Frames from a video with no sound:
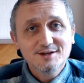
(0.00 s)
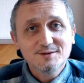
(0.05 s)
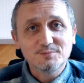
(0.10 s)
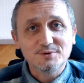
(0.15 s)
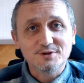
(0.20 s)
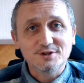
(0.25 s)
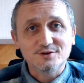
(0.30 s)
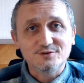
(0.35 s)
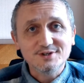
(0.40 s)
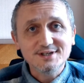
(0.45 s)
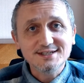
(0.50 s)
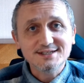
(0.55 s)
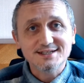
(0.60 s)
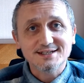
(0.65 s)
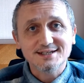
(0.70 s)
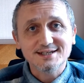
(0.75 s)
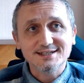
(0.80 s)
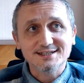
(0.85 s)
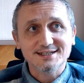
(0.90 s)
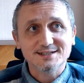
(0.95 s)
But the
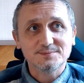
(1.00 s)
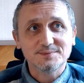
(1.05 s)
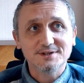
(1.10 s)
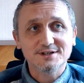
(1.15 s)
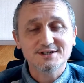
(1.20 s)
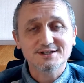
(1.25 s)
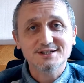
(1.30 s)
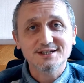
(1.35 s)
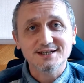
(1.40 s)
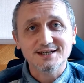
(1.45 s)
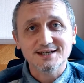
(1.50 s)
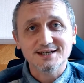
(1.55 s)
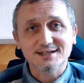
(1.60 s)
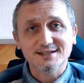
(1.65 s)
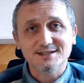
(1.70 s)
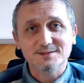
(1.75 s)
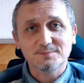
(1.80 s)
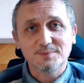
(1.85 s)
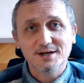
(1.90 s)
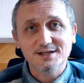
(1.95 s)
reason is it's because I get to
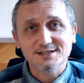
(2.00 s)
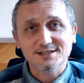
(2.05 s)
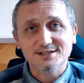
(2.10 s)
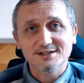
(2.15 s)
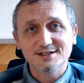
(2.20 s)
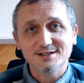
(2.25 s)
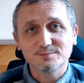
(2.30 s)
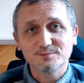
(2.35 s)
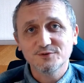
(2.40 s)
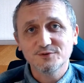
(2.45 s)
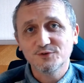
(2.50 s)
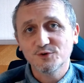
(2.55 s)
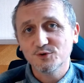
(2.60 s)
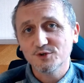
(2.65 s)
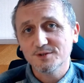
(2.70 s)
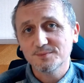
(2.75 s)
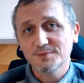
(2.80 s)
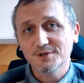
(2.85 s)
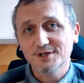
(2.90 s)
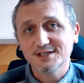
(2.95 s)
the punchline before
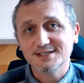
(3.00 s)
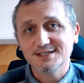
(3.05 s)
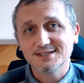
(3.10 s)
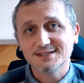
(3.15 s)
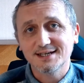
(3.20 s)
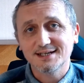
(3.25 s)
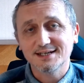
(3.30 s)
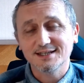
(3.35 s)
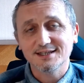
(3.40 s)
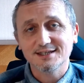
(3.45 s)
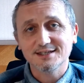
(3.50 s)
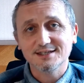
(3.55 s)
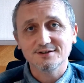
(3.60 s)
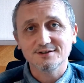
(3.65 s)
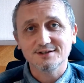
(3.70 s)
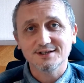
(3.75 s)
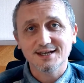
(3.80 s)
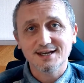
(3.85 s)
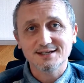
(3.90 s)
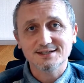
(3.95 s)
the person telling the
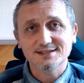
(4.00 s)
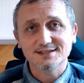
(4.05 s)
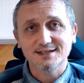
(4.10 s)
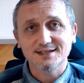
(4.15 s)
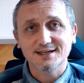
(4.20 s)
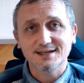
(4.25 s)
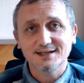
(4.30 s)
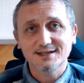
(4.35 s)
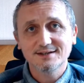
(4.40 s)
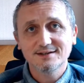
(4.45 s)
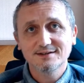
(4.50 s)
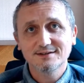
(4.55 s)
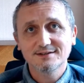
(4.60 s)
joke gets there.